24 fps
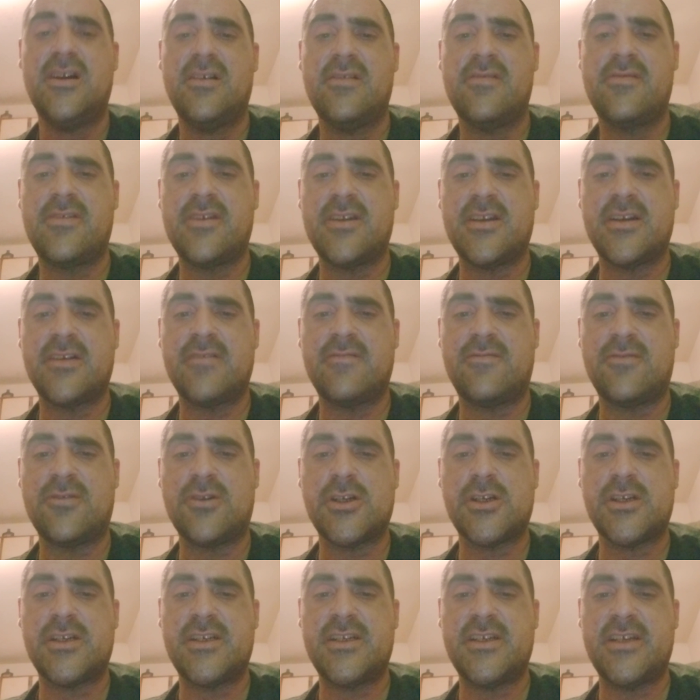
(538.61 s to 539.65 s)
thing
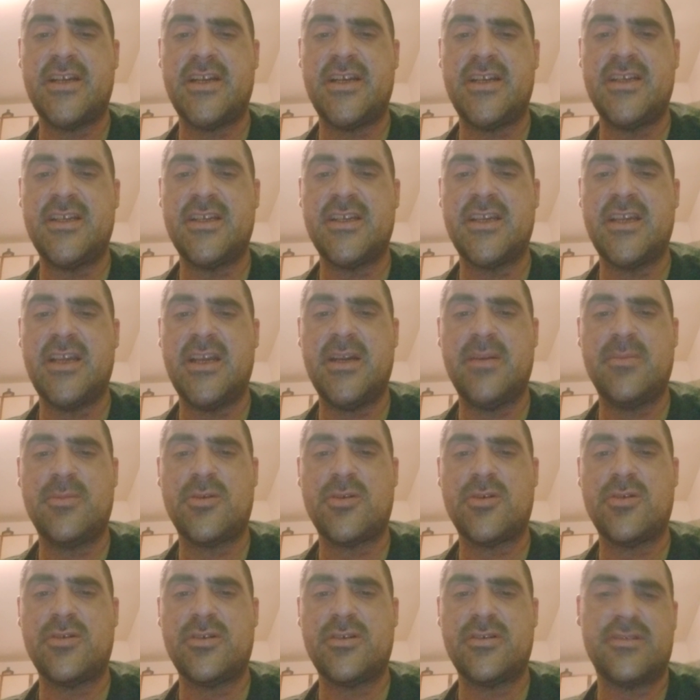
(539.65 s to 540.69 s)
for any
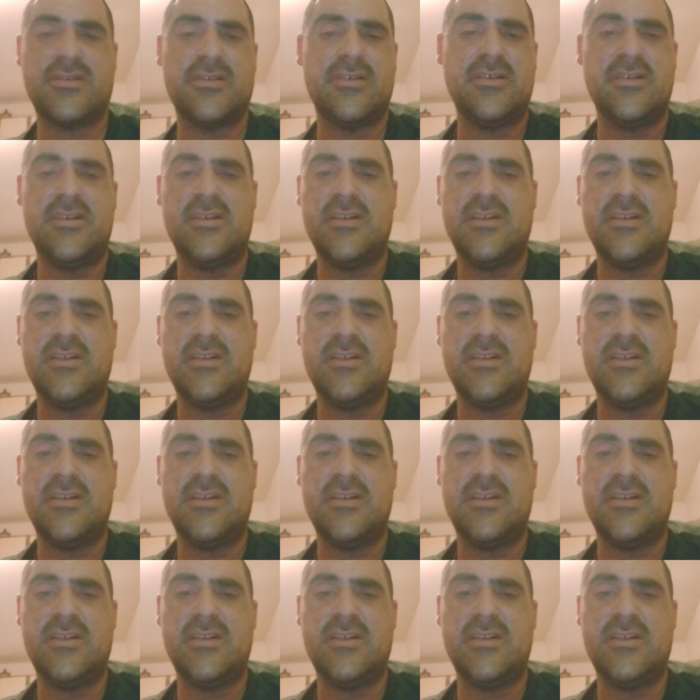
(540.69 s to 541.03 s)
gamer